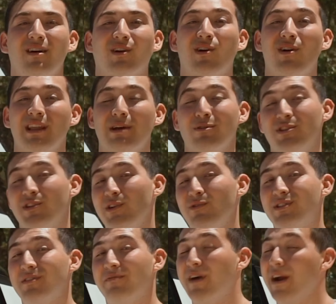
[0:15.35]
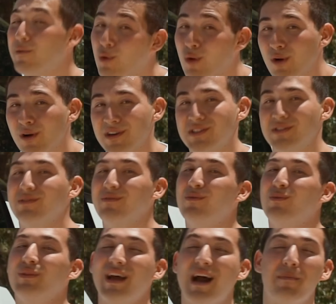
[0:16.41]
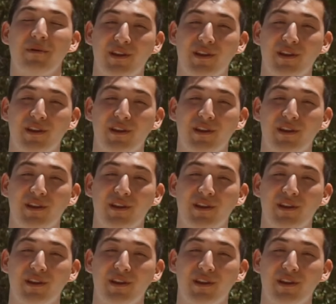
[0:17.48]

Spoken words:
A car that was used to fight in wars will now be